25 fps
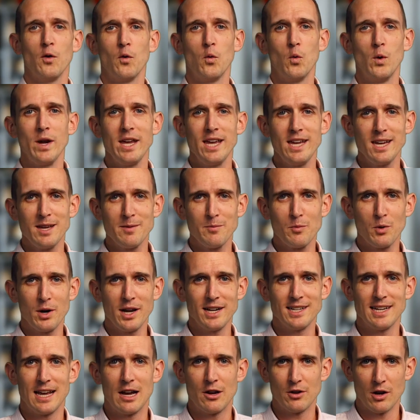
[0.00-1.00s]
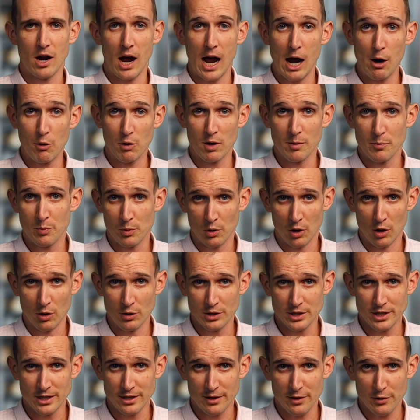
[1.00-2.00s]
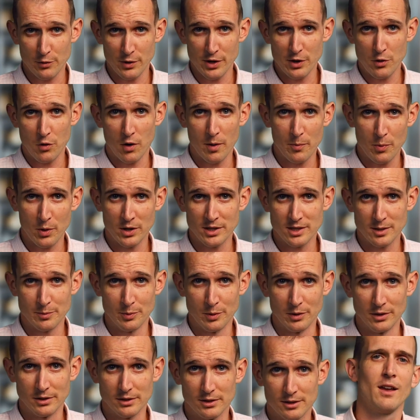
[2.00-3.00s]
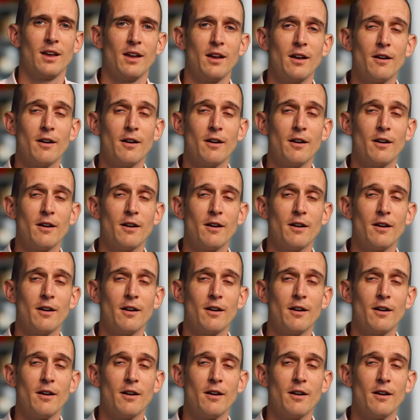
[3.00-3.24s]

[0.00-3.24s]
We can break down our approach into three core principles.